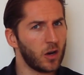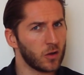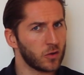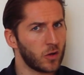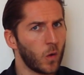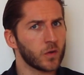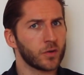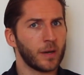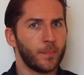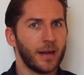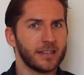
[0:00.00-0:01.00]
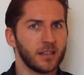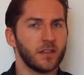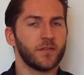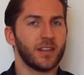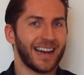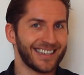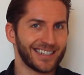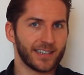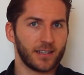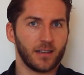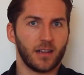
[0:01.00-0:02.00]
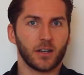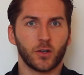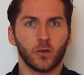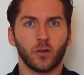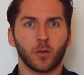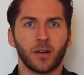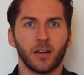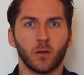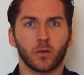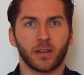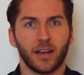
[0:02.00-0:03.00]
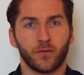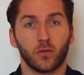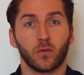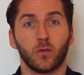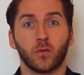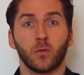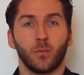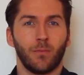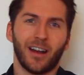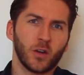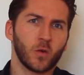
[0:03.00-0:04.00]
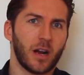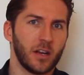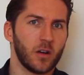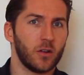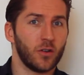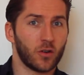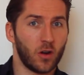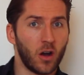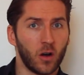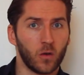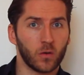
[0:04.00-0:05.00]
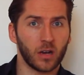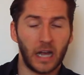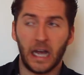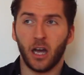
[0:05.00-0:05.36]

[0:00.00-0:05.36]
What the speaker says: on those repetitive tasks that you normally would have to do manually on your own,